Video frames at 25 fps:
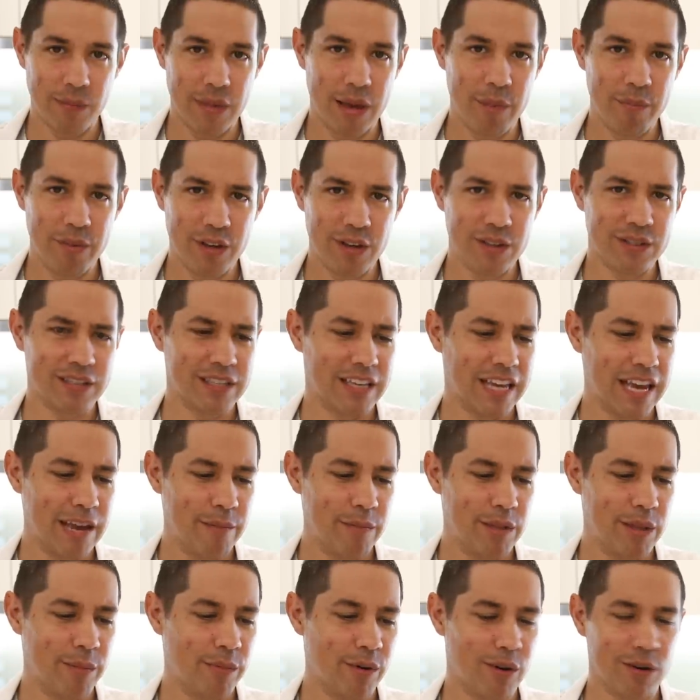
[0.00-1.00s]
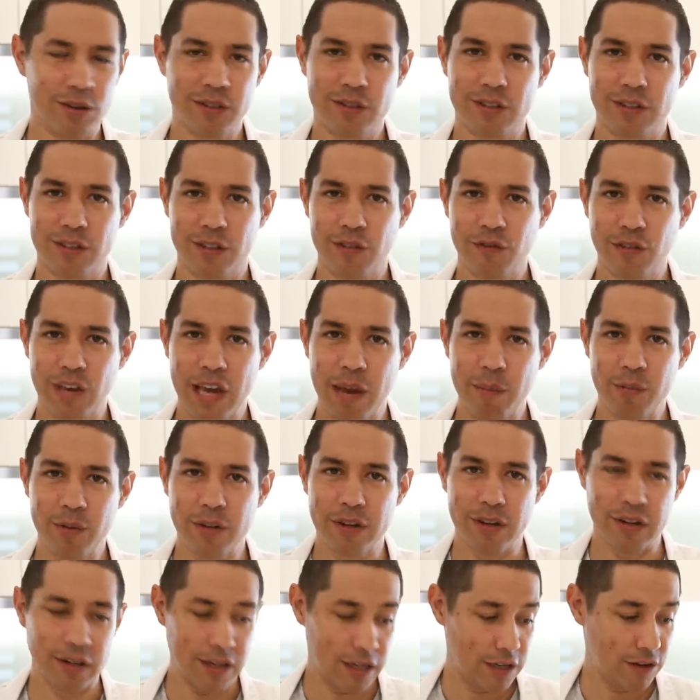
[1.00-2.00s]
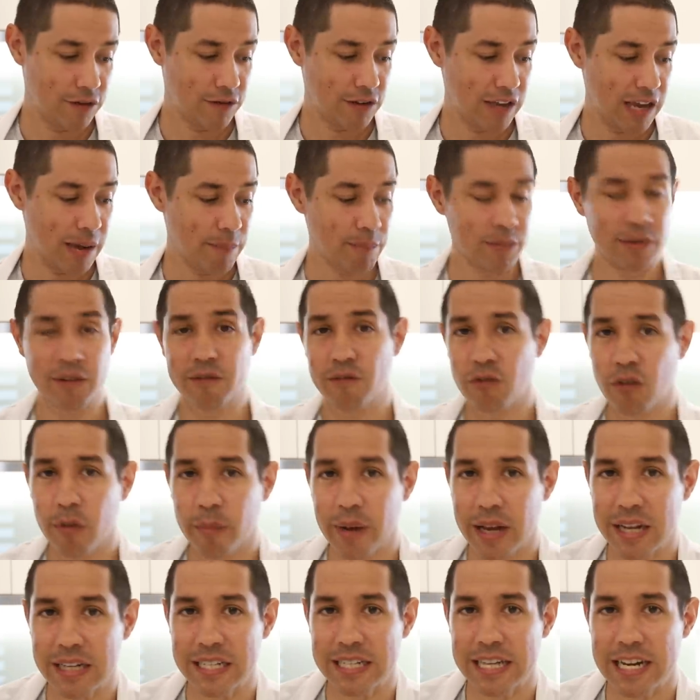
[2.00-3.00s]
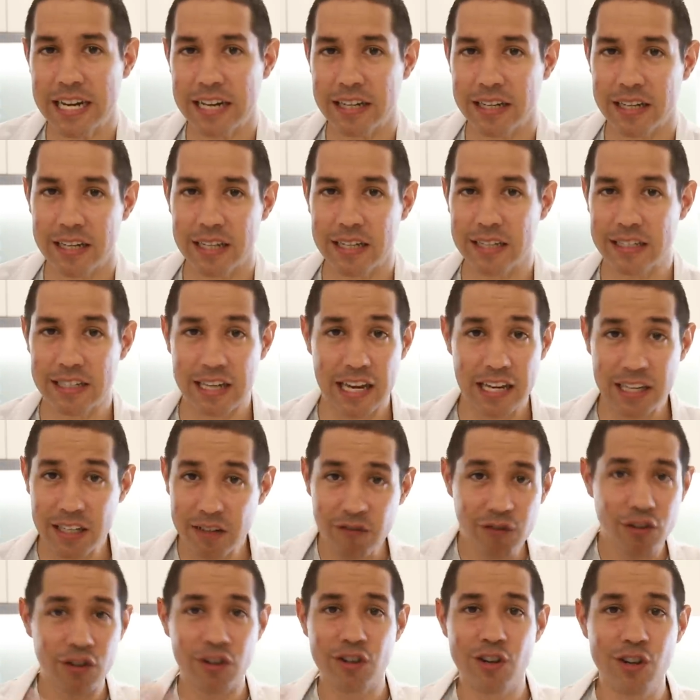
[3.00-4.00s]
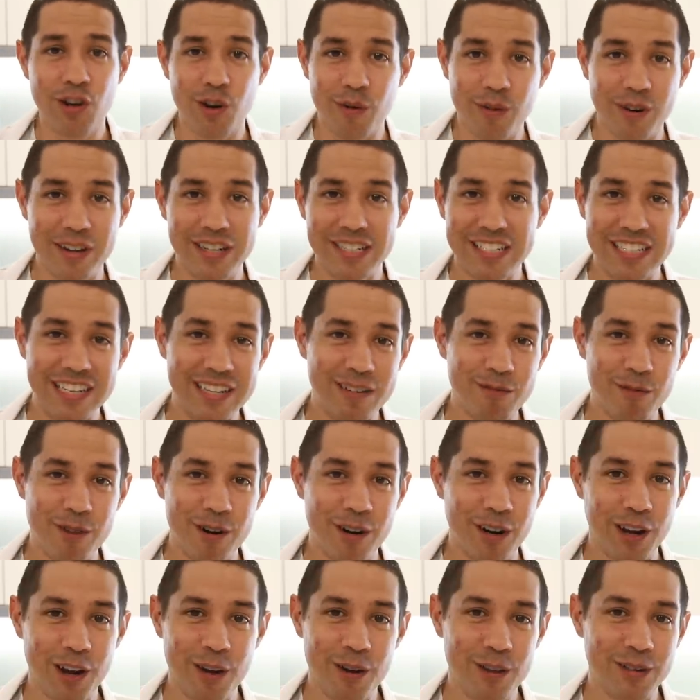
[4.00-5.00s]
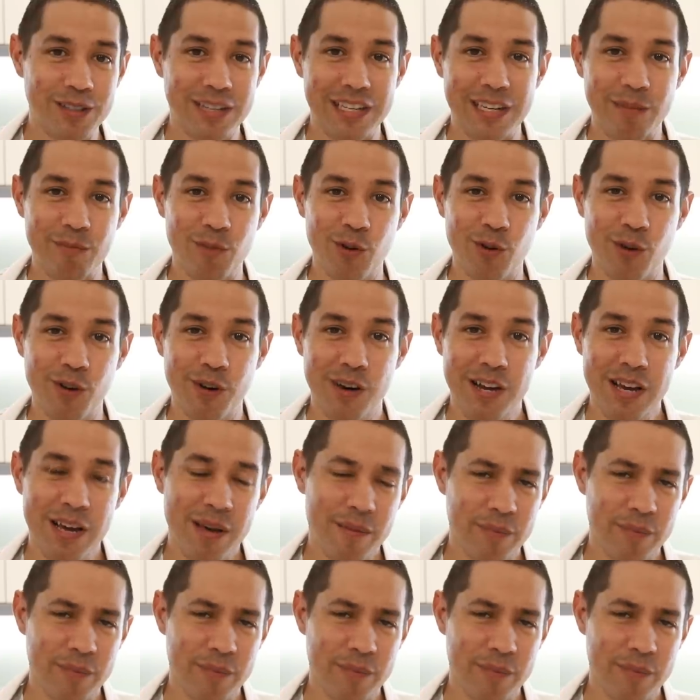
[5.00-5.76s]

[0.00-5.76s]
And because it came in the box, you've kept it and you've kept it for about 10 years and you've got no idea where it goes anymore.